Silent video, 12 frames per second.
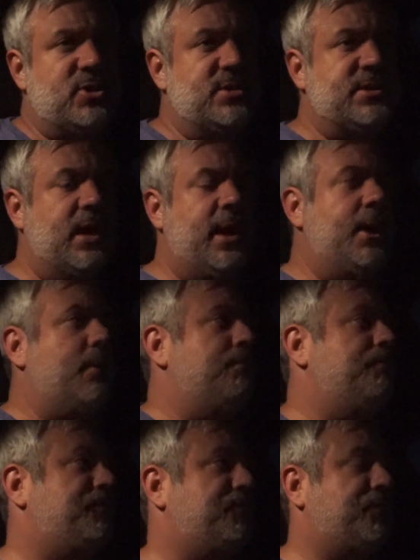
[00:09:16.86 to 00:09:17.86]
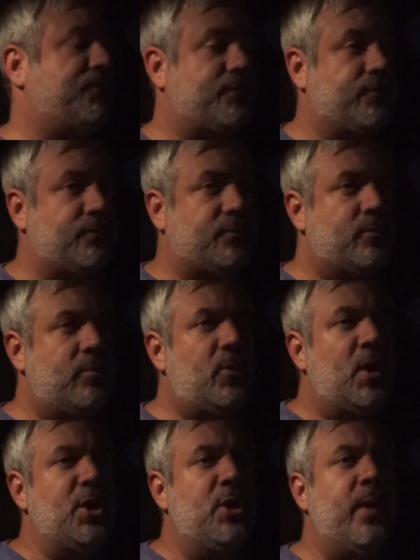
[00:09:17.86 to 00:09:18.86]
she's like,
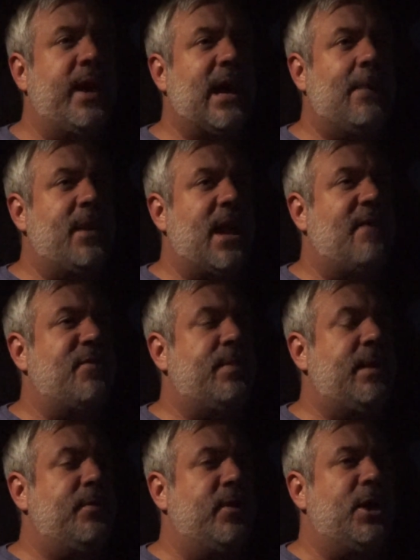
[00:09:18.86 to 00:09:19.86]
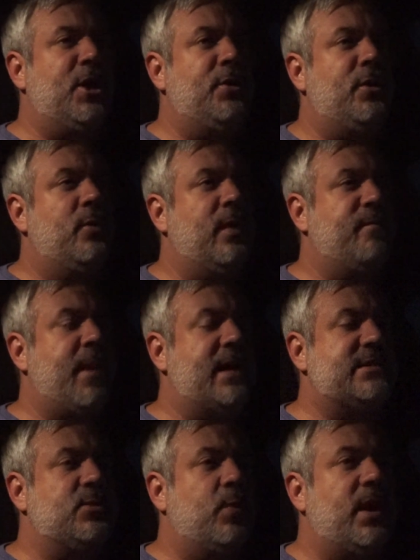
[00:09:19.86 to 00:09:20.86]
you wake up and half the people that you knew have
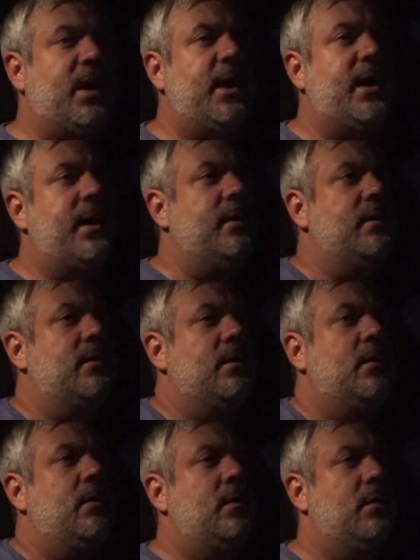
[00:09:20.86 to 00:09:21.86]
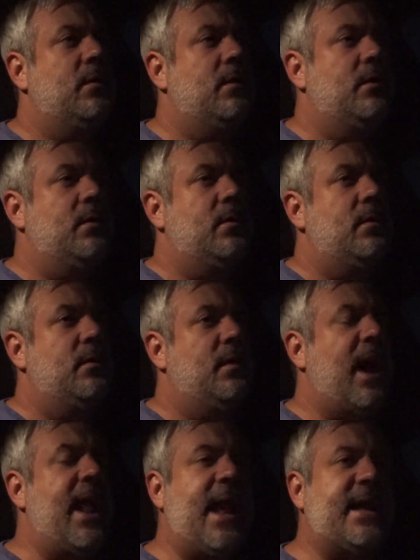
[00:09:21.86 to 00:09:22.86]
passed away.
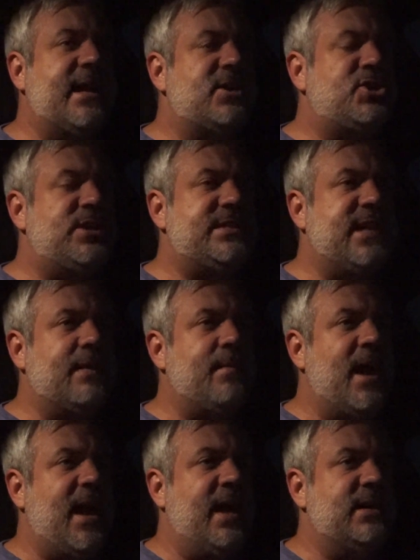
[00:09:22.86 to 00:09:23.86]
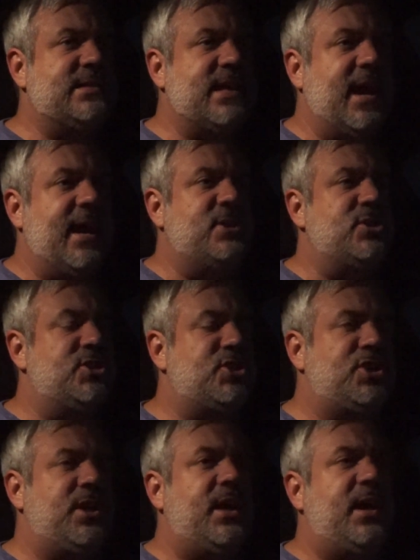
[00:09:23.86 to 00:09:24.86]
And I guess she's like my aunt's age. And
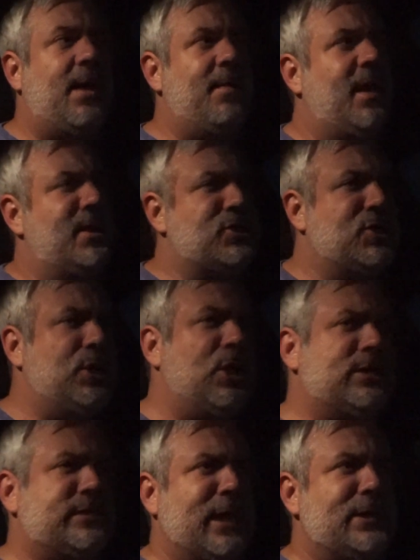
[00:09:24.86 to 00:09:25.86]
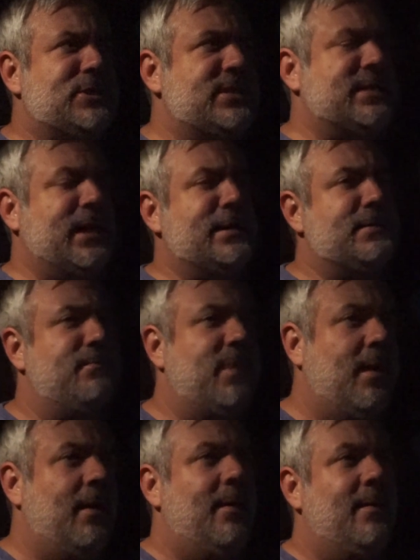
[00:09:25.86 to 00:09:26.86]
she, I mean, she looks like she's like
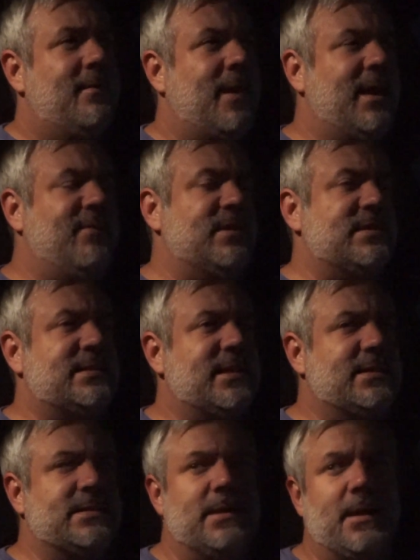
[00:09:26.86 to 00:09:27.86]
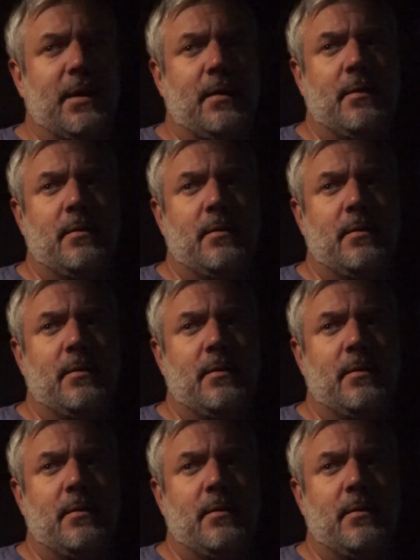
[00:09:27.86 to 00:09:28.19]
not even 60.